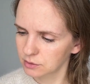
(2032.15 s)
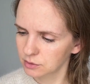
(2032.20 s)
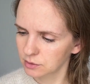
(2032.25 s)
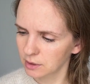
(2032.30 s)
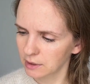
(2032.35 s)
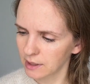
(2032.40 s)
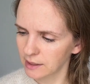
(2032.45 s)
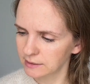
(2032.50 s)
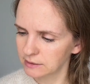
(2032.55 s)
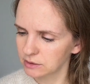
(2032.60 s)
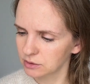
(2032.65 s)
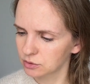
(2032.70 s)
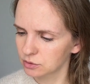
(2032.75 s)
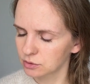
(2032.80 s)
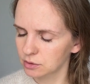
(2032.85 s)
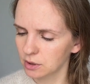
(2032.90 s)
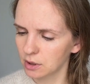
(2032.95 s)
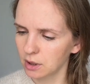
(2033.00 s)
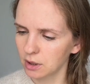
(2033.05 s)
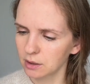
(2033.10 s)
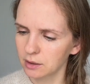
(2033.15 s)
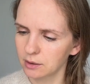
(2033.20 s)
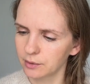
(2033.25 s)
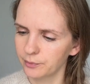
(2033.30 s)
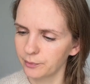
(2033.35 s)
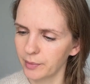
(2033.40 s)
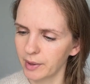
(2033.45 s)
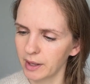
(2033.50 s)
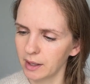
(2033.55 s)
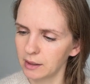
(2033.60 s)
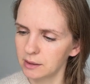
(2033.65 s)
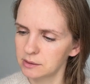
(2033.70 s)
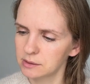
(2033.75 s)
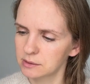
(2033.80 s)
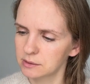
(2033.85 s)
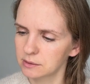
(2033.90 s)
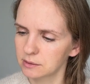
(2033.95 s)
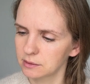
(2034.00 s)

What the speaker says: classic sock base,